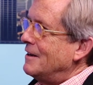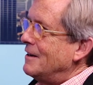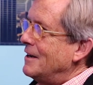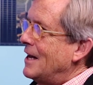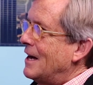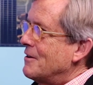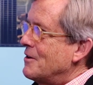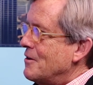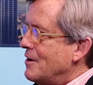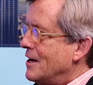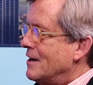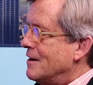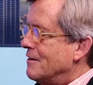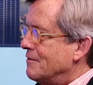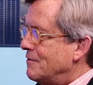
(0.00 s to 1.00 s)
Now you
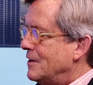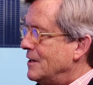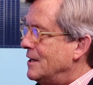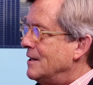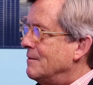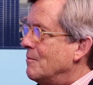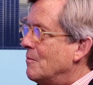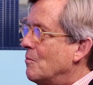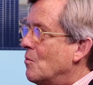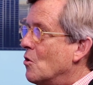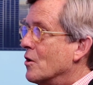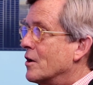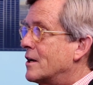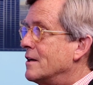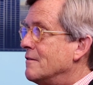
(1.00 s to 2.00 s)
have
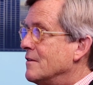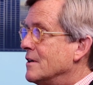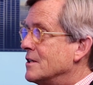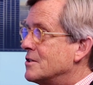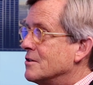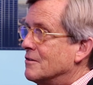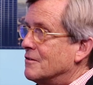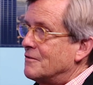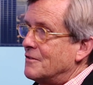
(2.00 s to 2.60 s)
more conventional